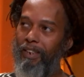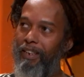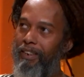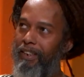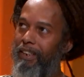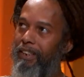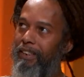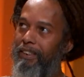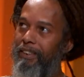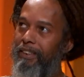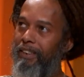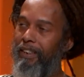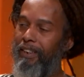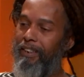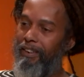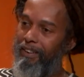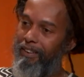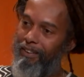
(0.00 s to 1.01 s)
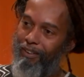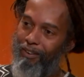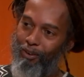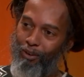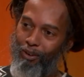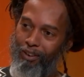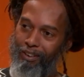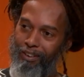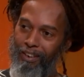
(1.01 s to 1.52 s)
that they eat like
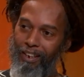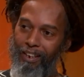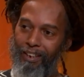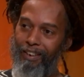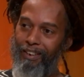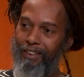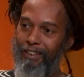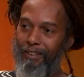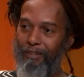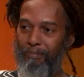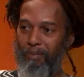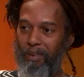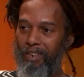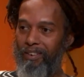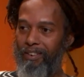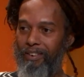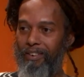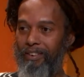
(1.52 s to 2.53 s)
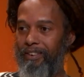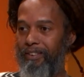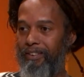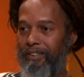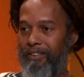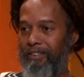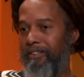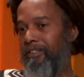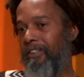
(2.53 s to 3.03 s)
on a daily basis.
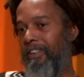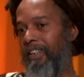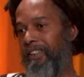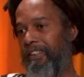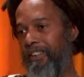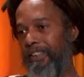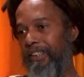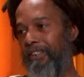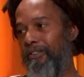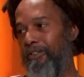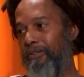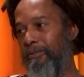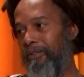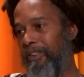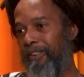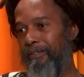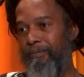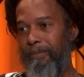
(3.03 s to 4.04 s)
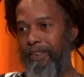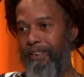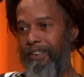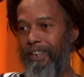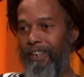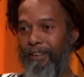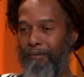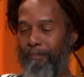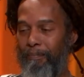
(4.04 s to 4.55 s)
You know, like here you eat meat
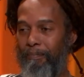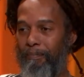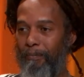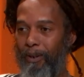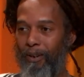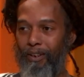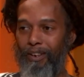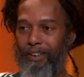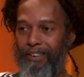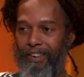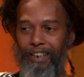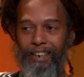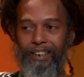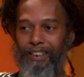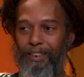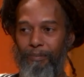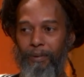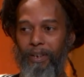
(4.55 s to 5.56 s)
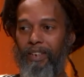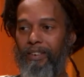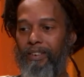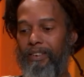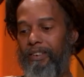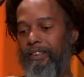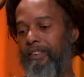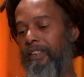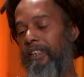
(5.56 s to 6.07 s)
like on a daily basis.
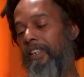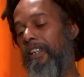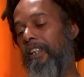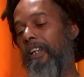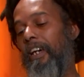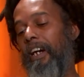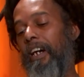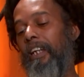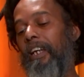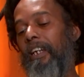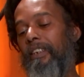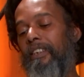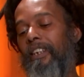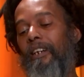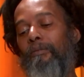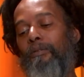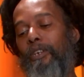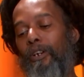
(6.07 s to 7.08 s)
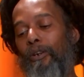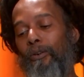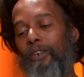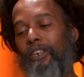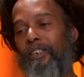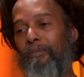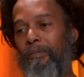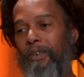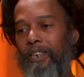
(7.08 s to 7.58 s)
Mm-hmm. A lot of times they
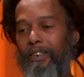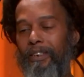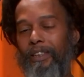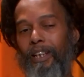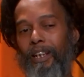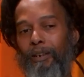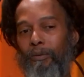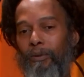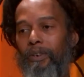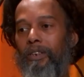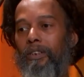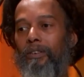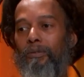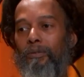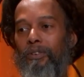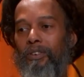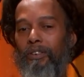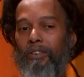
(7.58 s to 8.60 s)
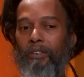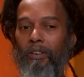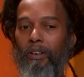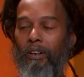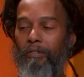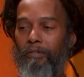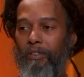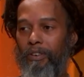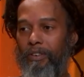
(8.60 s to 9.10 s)
only eat meat like when they do certain
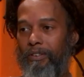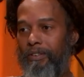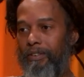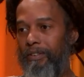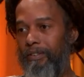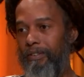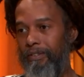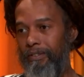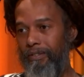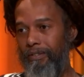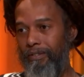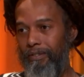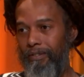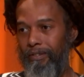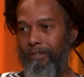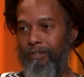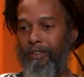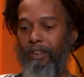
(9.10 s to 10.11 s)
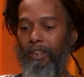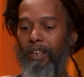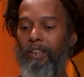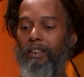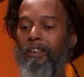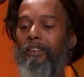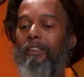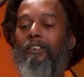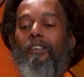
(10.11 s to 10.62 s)
offerings. Oh, okay. Like
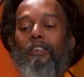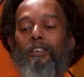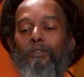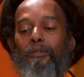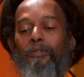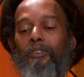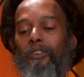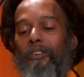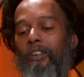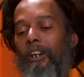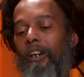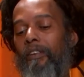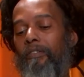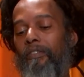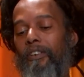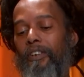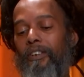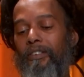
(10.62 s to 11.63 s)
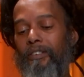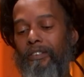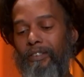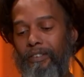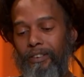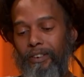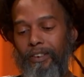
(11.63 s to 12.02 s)
they do certain offerings,